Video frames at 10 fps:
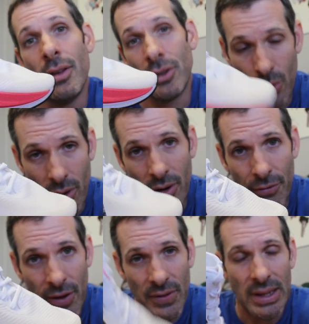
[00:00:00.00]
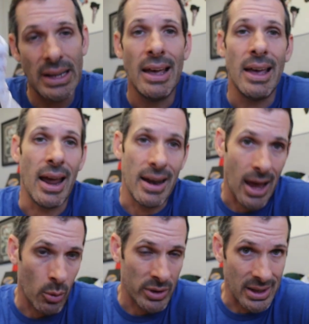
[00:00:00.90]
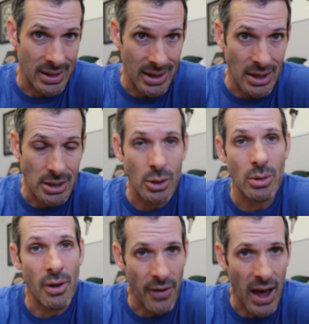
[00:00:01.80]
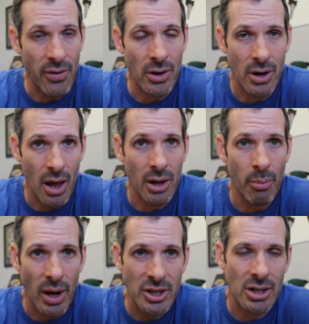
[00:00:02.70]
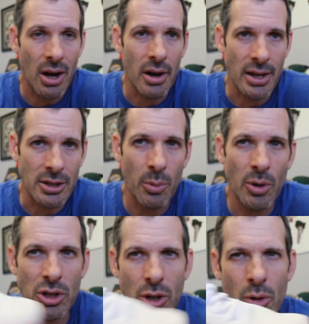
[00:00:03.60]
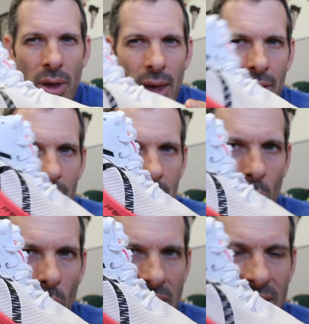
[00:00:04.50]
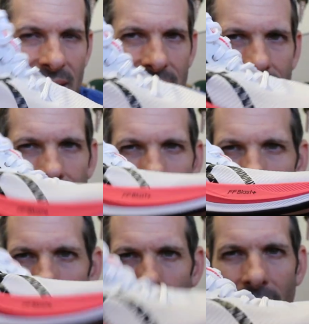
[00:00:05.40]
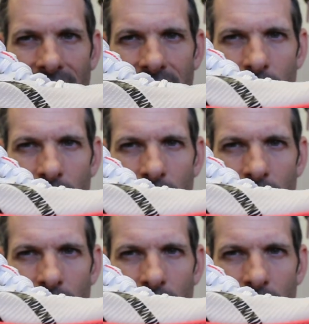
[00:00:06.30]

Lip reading: $250, and now with the Adidas shoe, the $500 budget on a super shoe, the $160 Magic